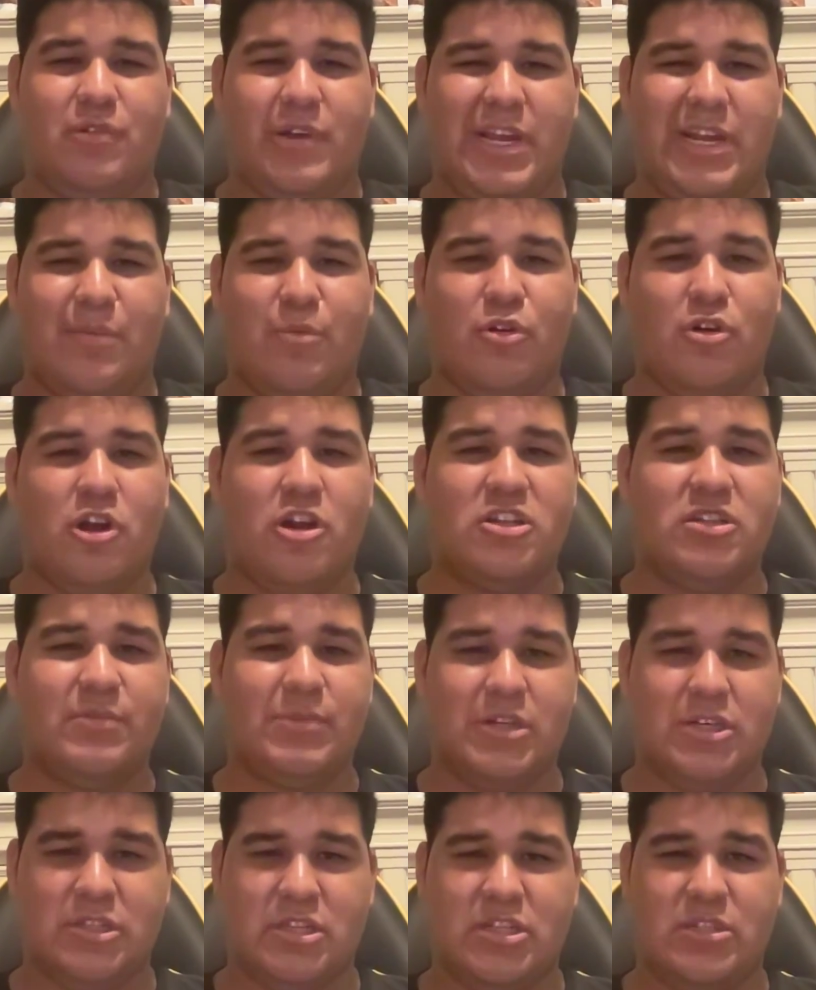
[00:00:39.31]
Animal Crossing
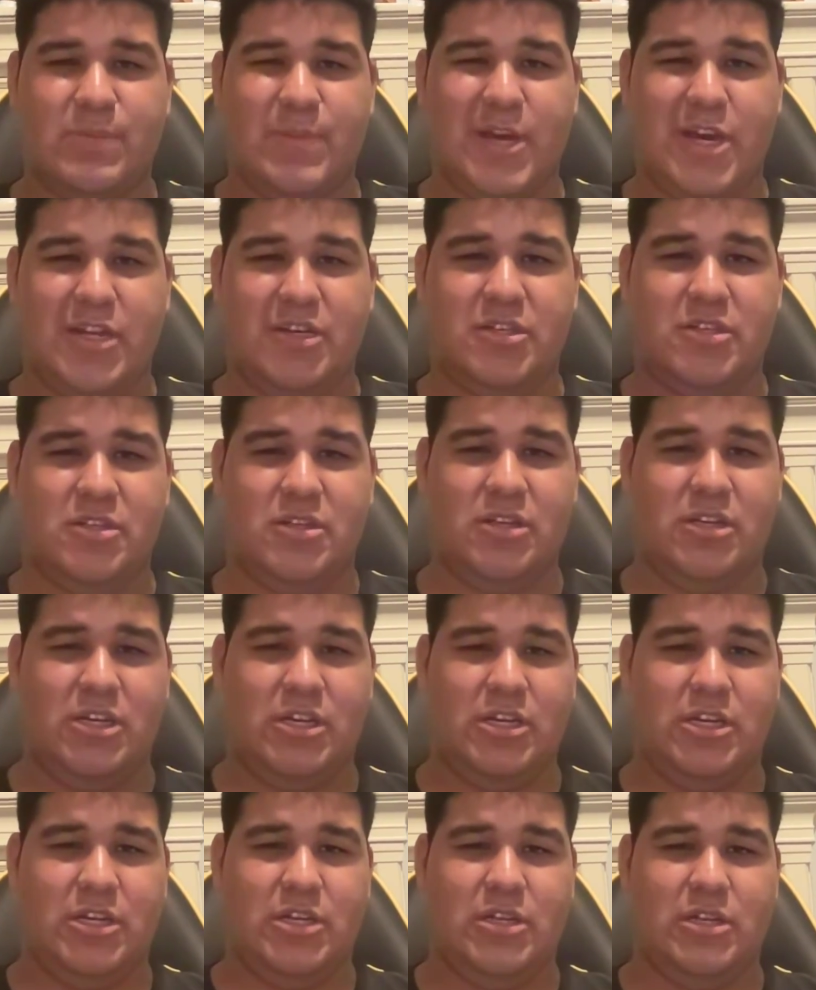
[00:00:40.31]
because of Smash,
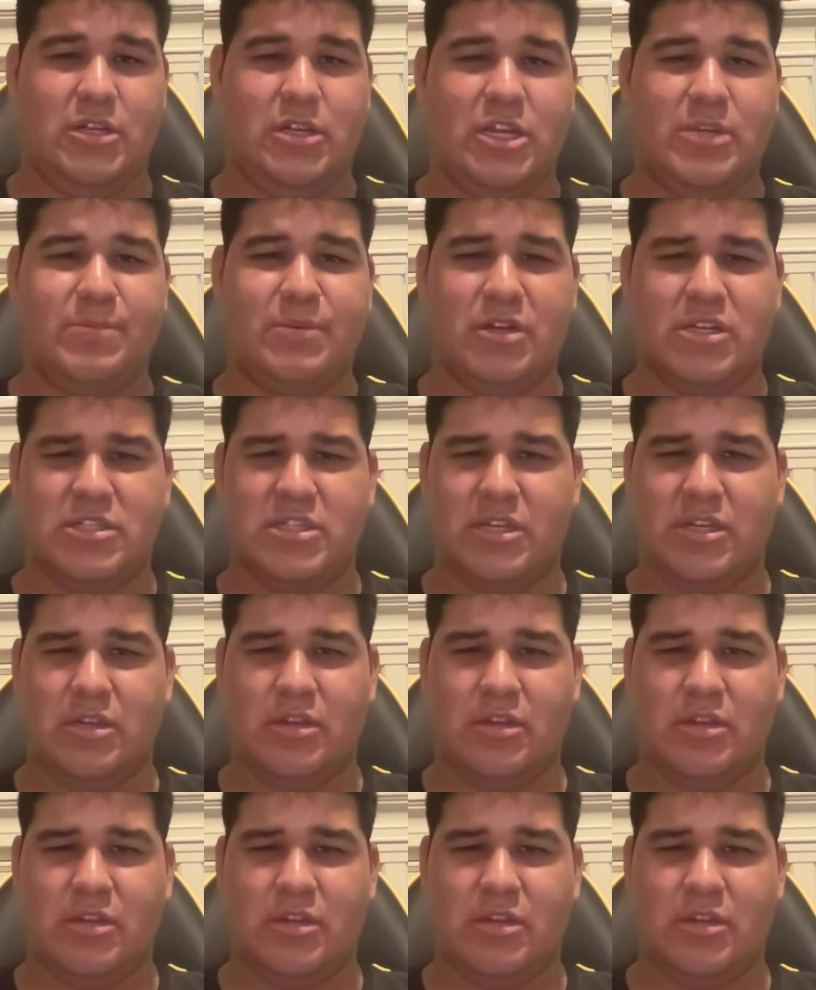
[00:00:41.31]
and that's because,